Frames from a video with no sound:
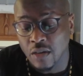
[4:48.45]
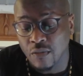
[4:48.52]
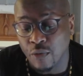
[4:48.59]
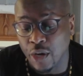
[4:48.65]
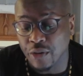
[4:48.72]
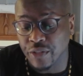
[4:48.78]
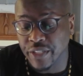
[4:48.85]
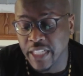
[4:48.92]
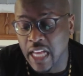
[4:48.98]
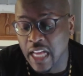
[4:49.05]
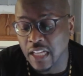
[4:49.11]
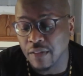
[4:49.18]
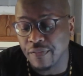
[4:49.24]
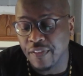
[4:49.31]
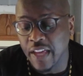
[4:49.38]
rare
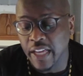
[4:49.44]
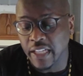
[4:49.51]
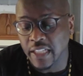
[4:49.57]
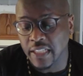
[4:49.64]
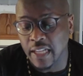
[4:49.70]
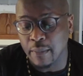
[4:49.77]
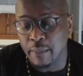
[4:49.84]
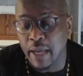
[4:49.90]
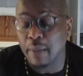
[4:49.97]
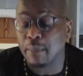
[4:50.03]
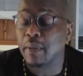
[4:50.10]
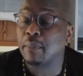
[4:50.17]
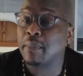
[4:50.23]
side effects that might be